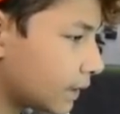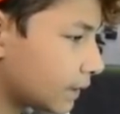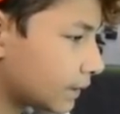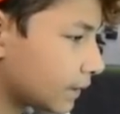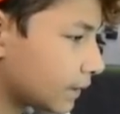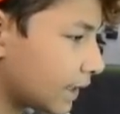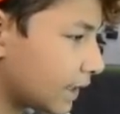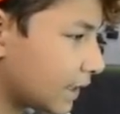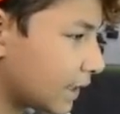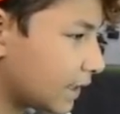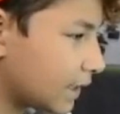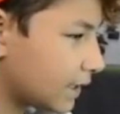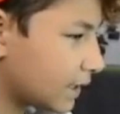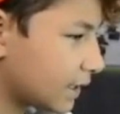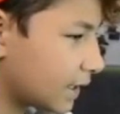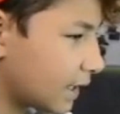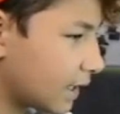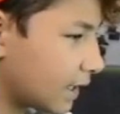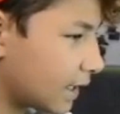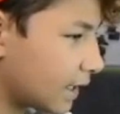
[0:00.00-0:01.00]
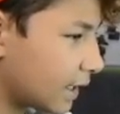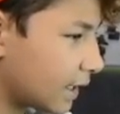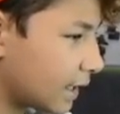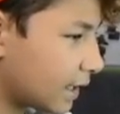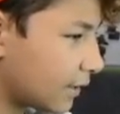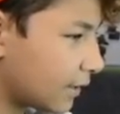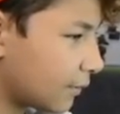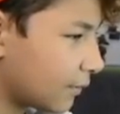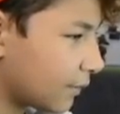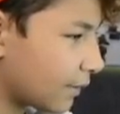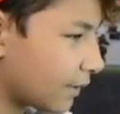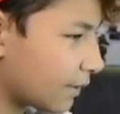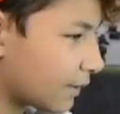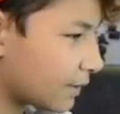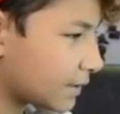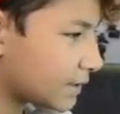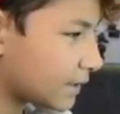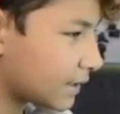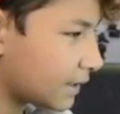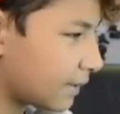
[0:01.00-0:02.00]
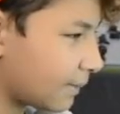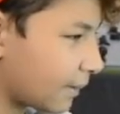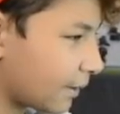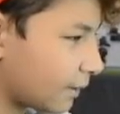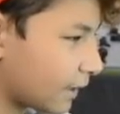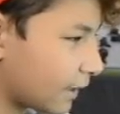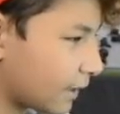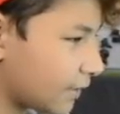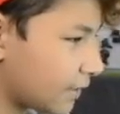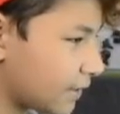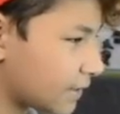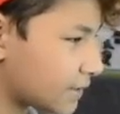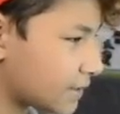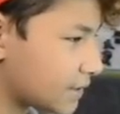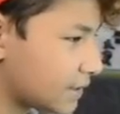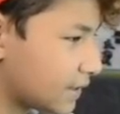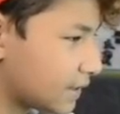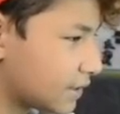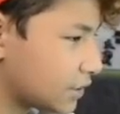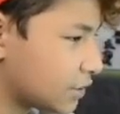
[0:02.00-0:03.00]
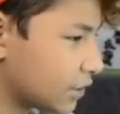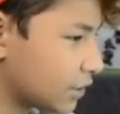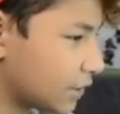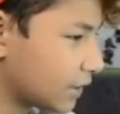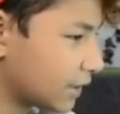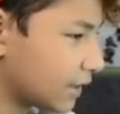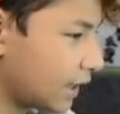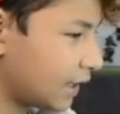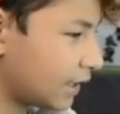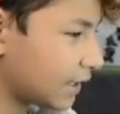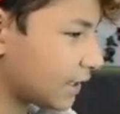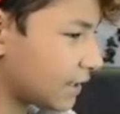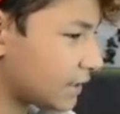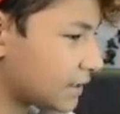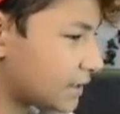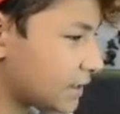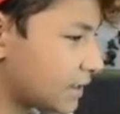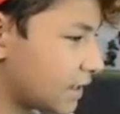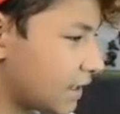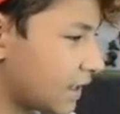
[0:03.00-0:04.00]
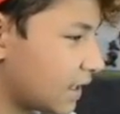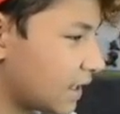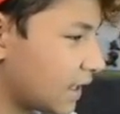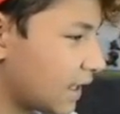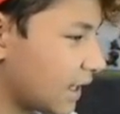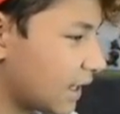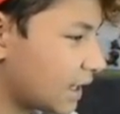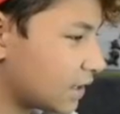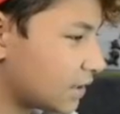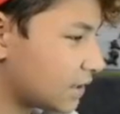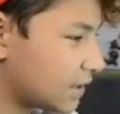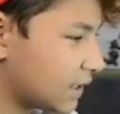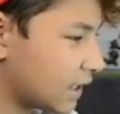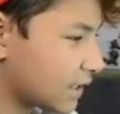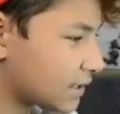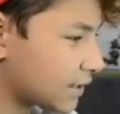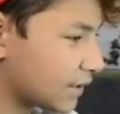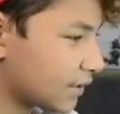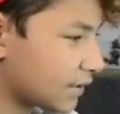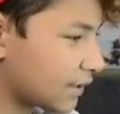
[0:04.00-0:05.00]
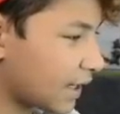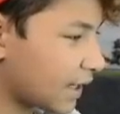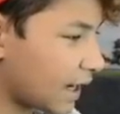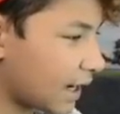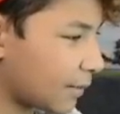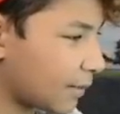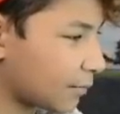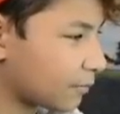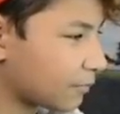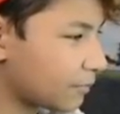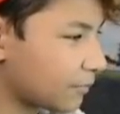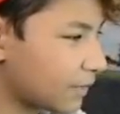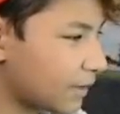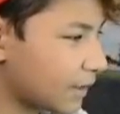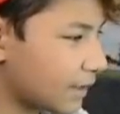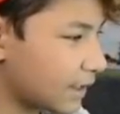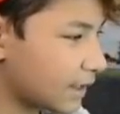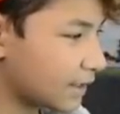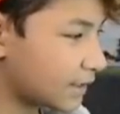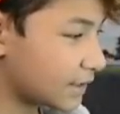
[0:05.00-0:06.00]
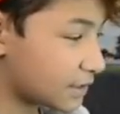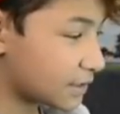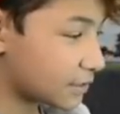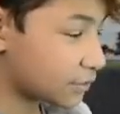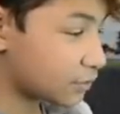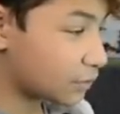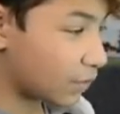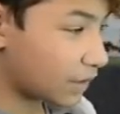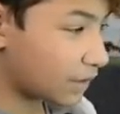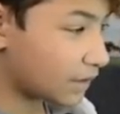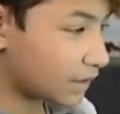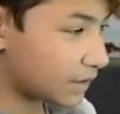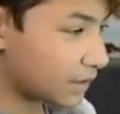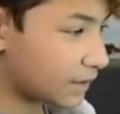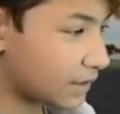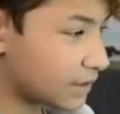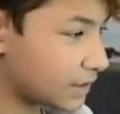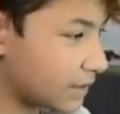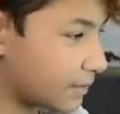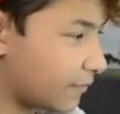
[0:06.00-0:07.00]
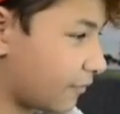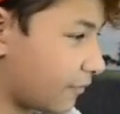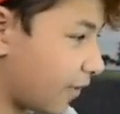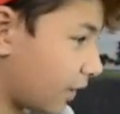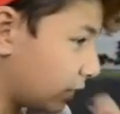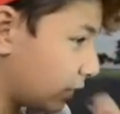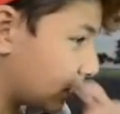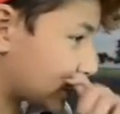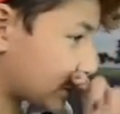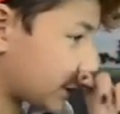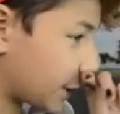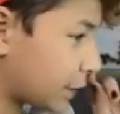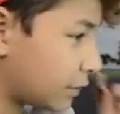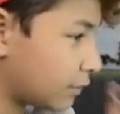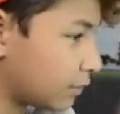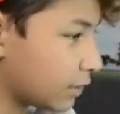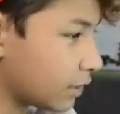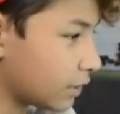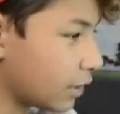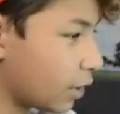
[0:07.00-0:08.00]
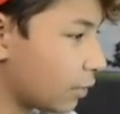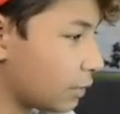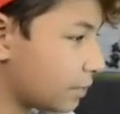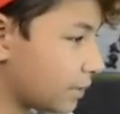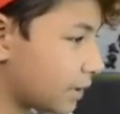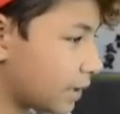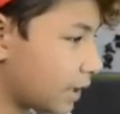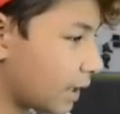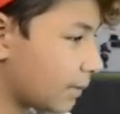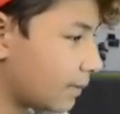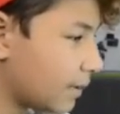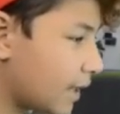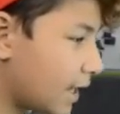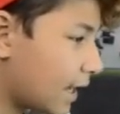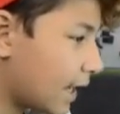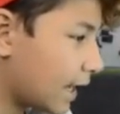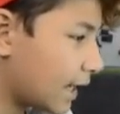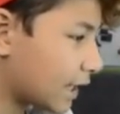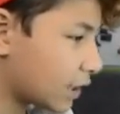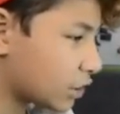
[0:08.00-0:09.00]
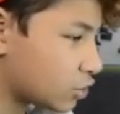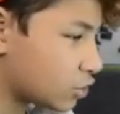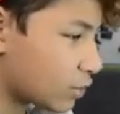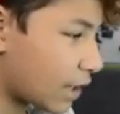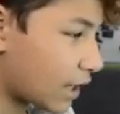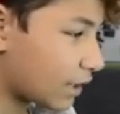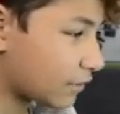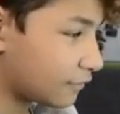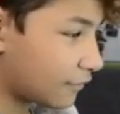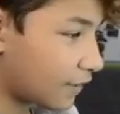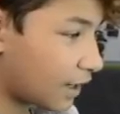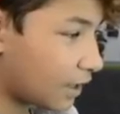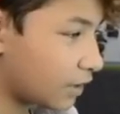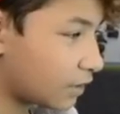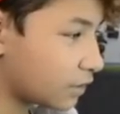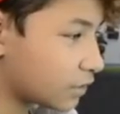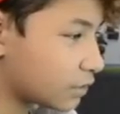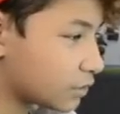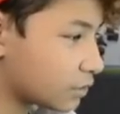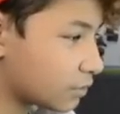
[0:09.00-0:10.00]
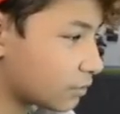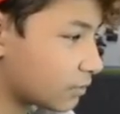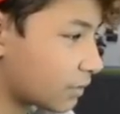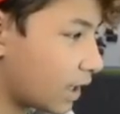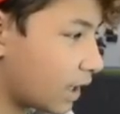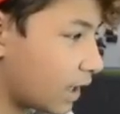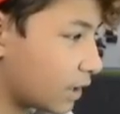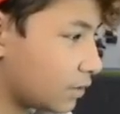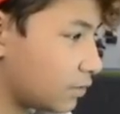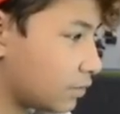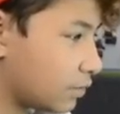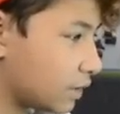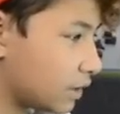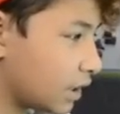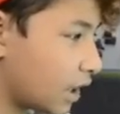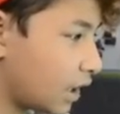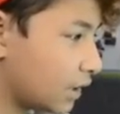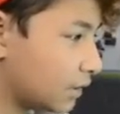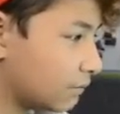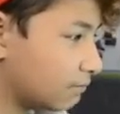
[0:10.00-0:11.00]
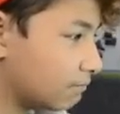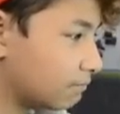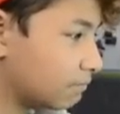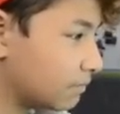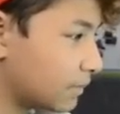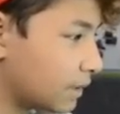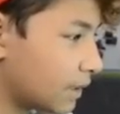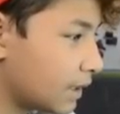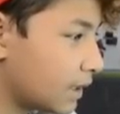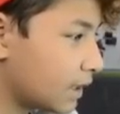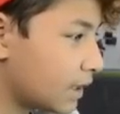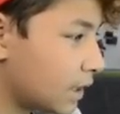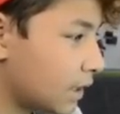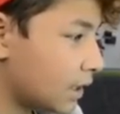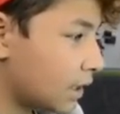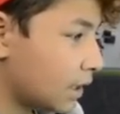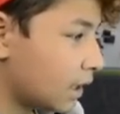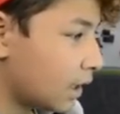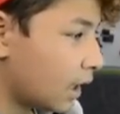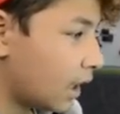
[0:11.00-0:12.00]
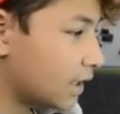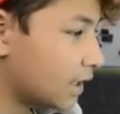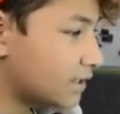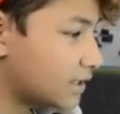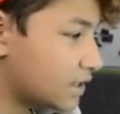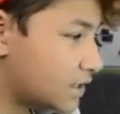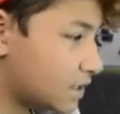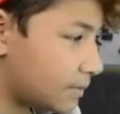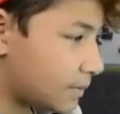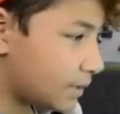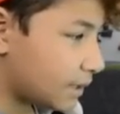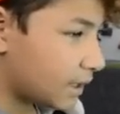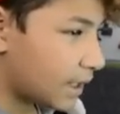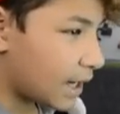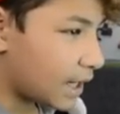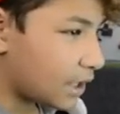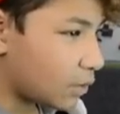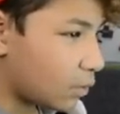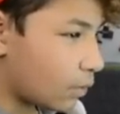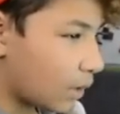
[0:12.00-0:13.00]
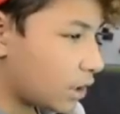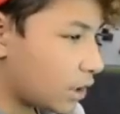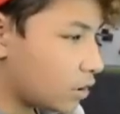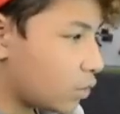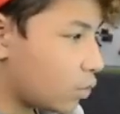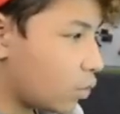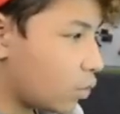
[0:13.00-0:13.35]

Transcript: like, where is it? About like this. Should look like this. DSLR cam. This is what the zip file looks like. You can open it up and extract files. You can unzip it in any way you